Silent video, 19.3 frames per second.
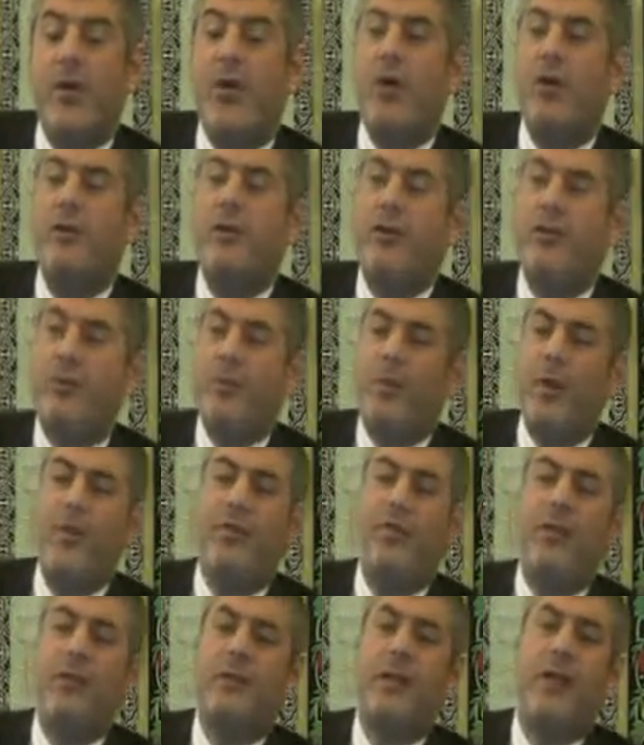Or this
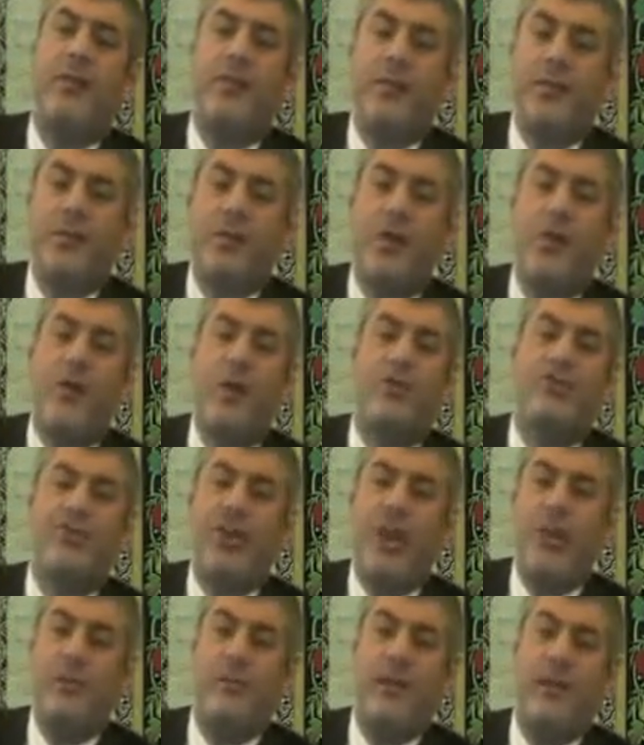person doesn't know what
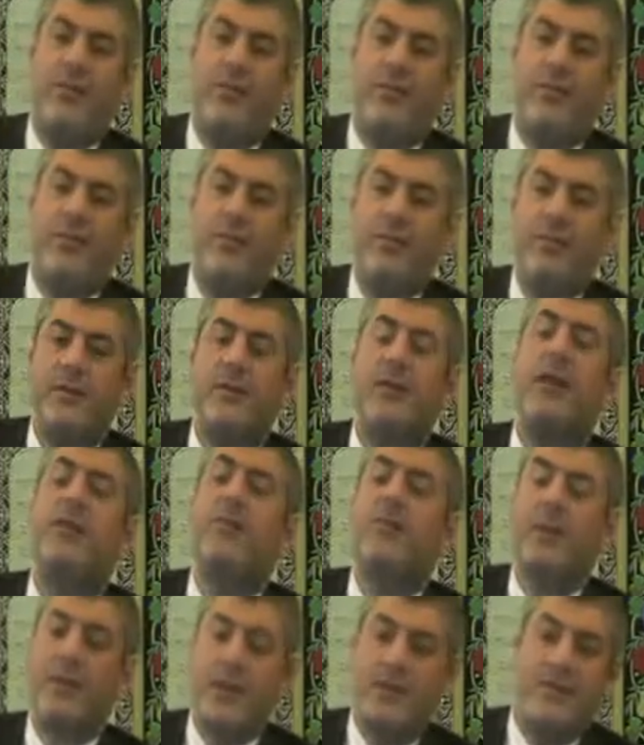shame is. He
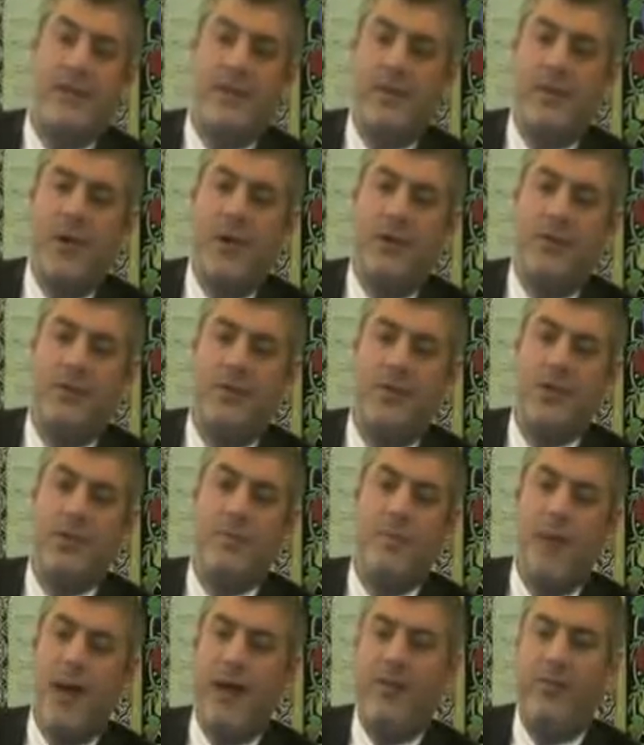does whatever he wants. No
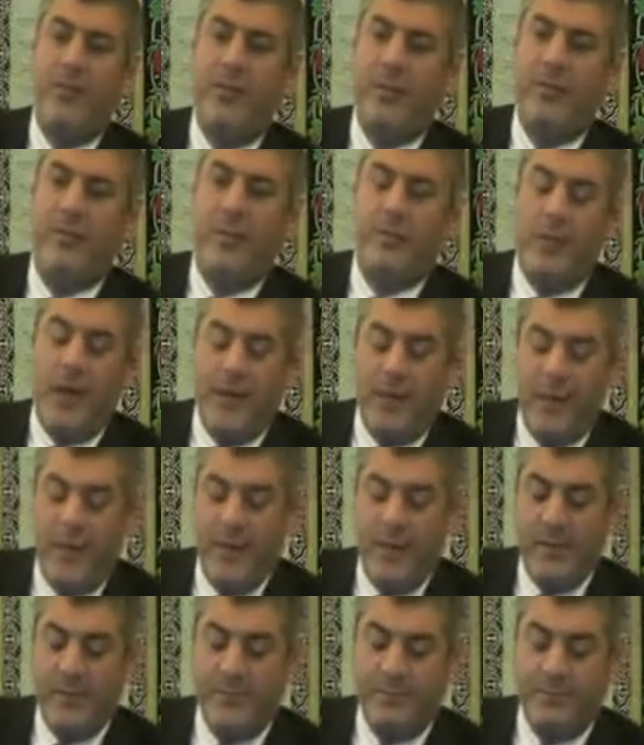embarrassment from
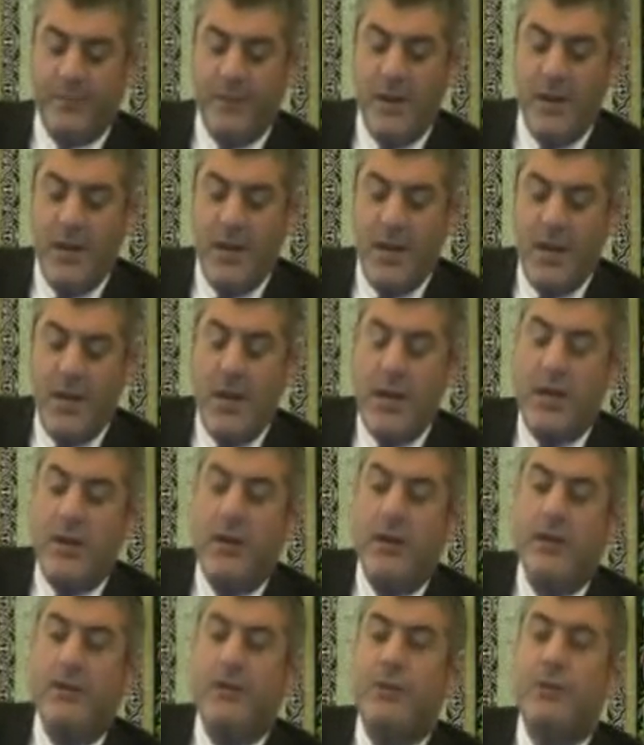nothing.
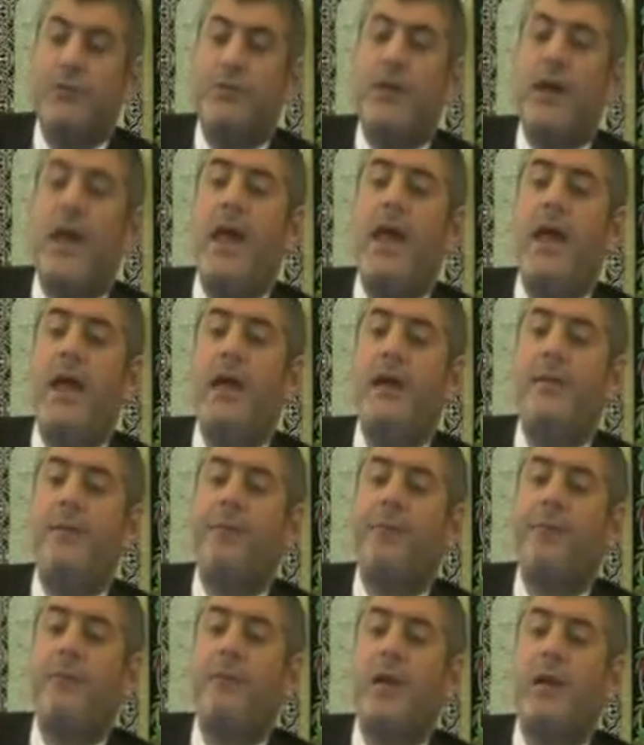Today,
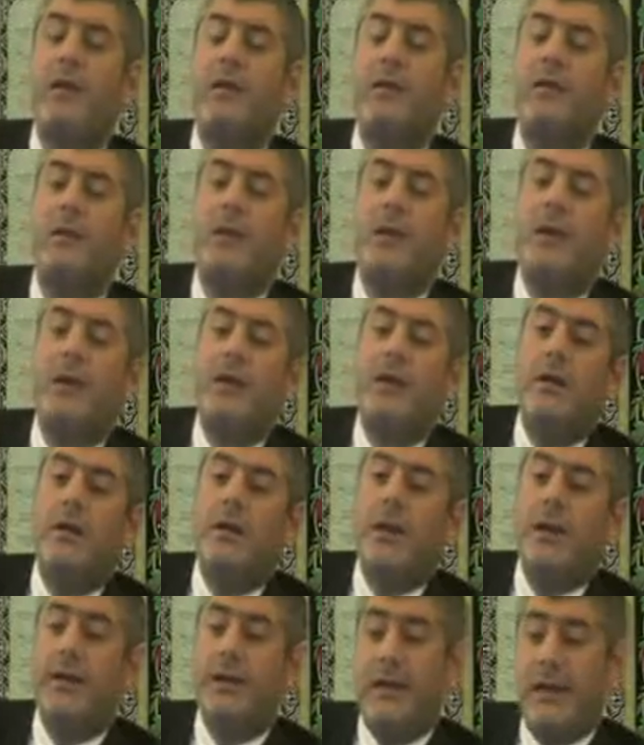
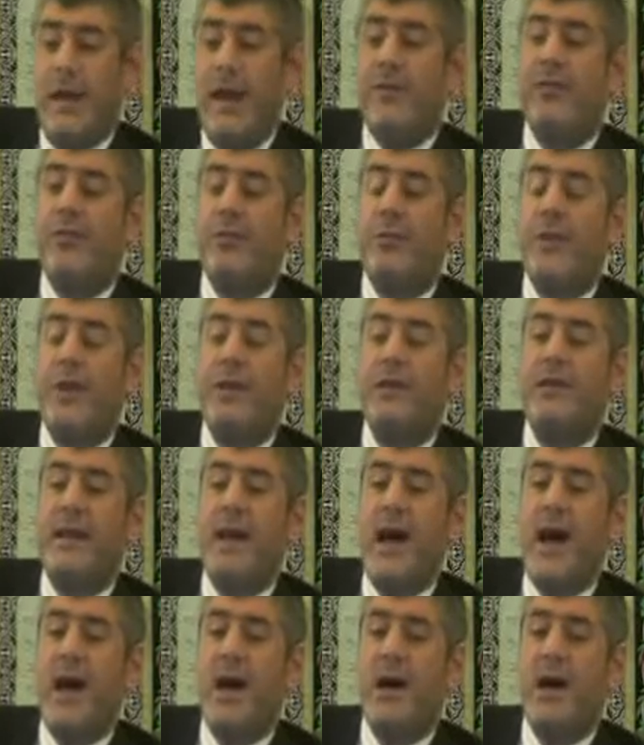and the last week,
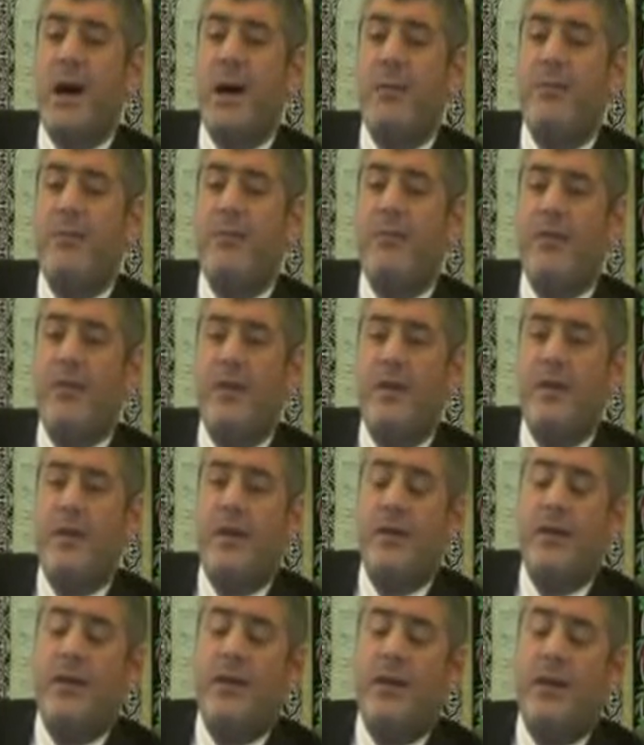the Arabs
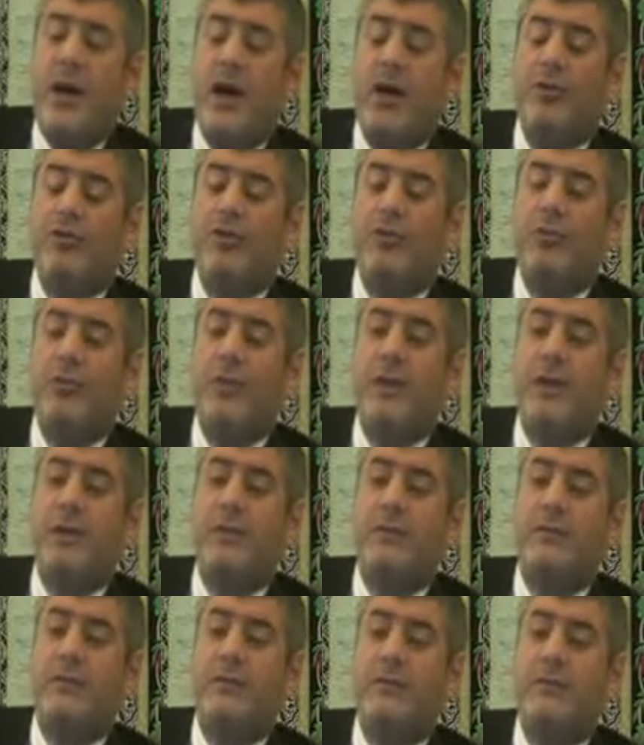are
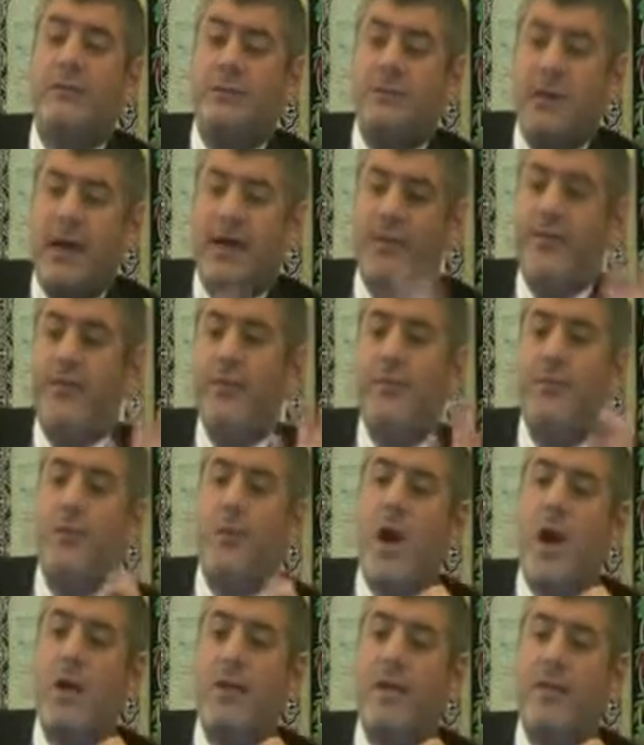shooting tons of
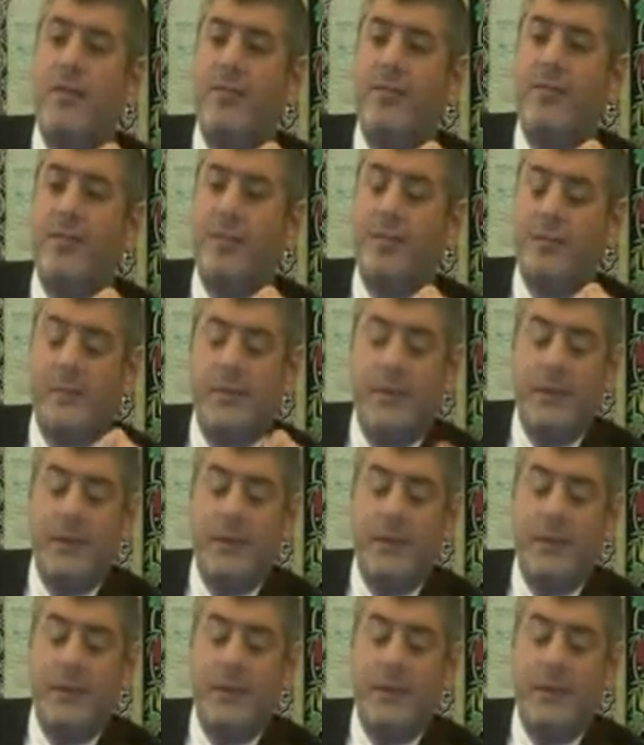rockets.